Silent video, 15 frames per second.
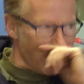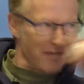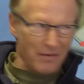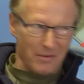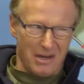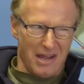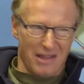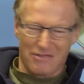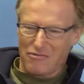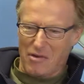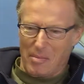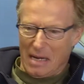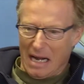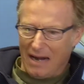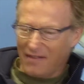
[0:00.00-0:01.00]
I flew another
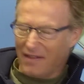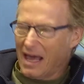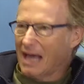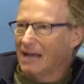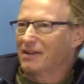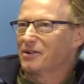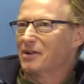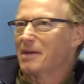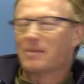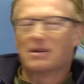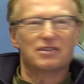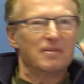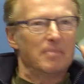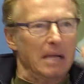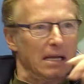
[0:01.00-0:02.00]
Robin out there. God, I
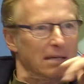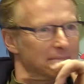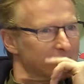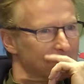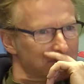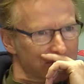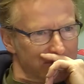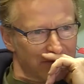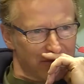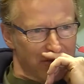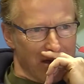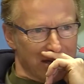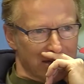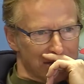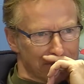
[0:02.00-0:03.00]
must have been
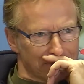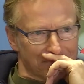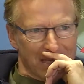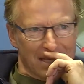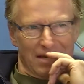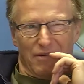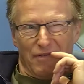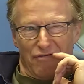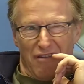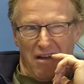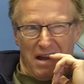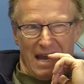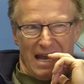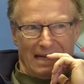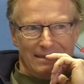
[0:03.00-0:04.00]

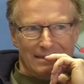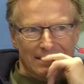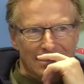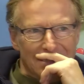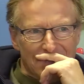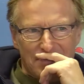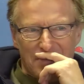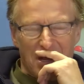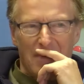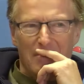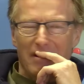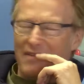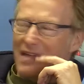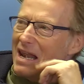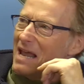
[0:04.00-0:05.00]
frightening. Can't
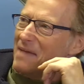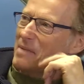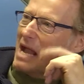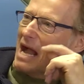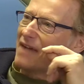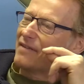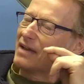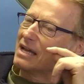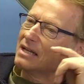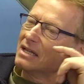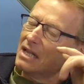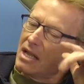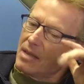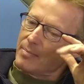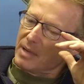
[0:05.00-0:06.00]
believe they let me have it.
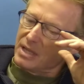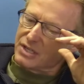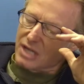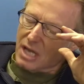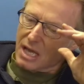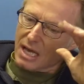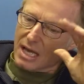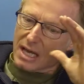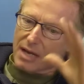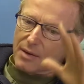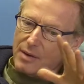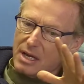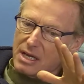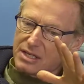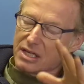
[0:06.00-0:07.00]
But
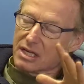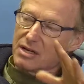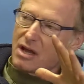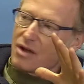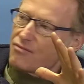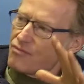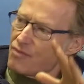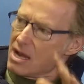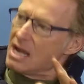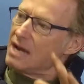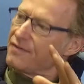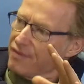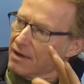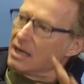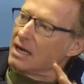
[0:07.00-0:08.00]
it's a really
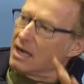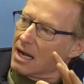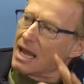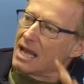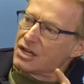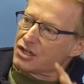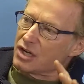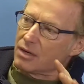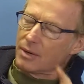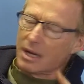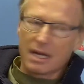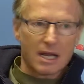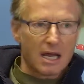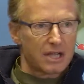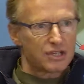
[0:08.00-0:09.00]
friendly little air show,
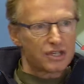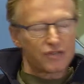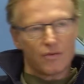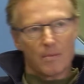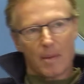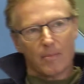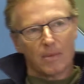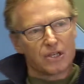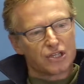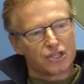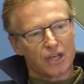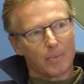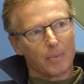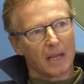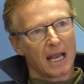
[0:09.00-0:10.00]
and I just remember just
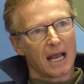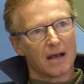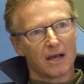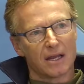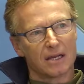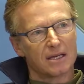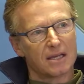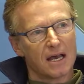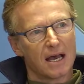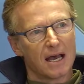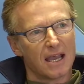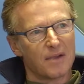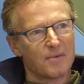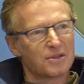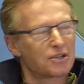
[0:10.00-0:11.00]
jumping out, and
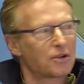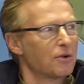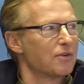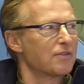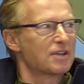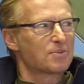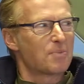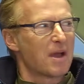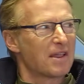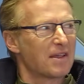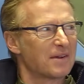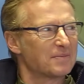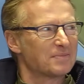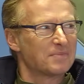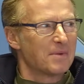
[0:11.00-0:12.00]
it was glorious
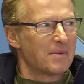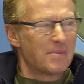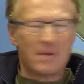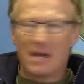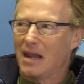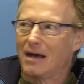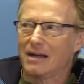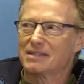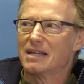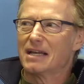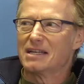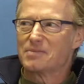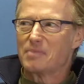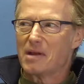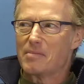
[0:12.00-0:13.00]
weather. We lucked in.
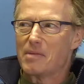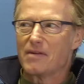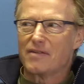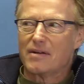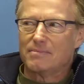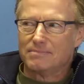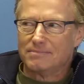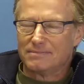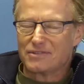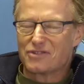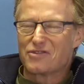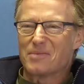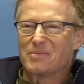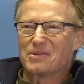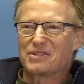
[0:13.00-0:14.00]
It's been a bit of a
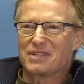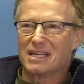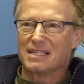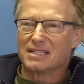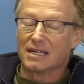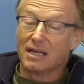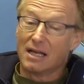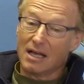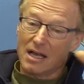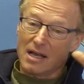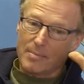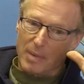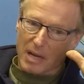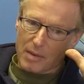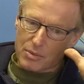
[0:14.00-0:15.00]
troubled season,
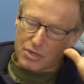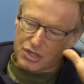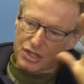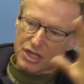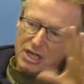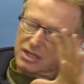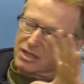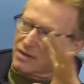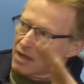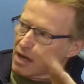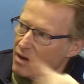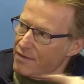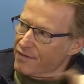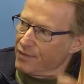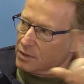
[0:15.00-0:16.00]
but it was just, you
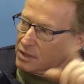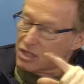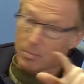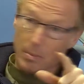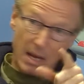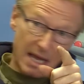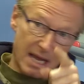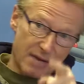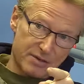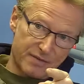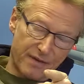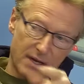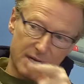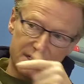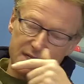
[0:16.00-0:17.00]
know, full display. I was
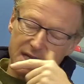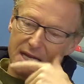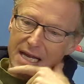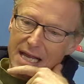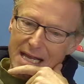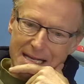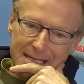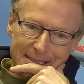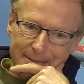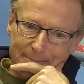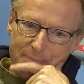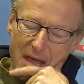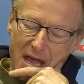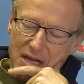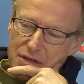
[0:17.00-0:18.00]
flying TD,
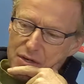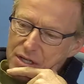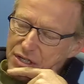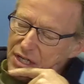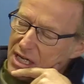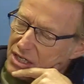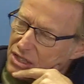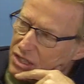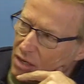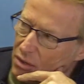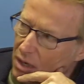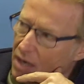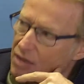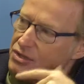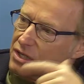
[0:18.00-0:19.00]
and you just get so
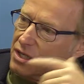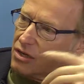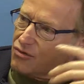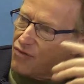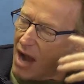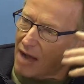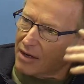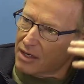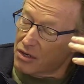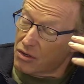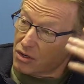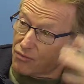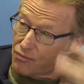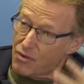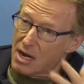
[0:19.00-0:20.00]
close to the crowd, and you
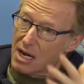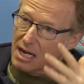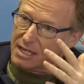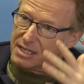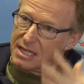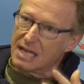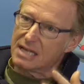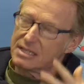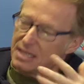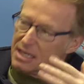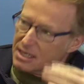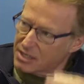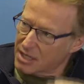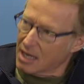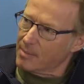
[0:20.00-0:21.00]
can really sense the
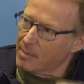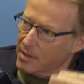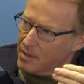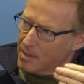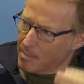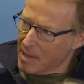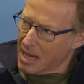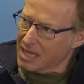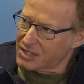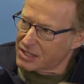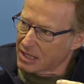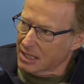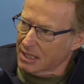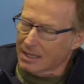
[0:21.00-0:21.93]
excitement, the buzz.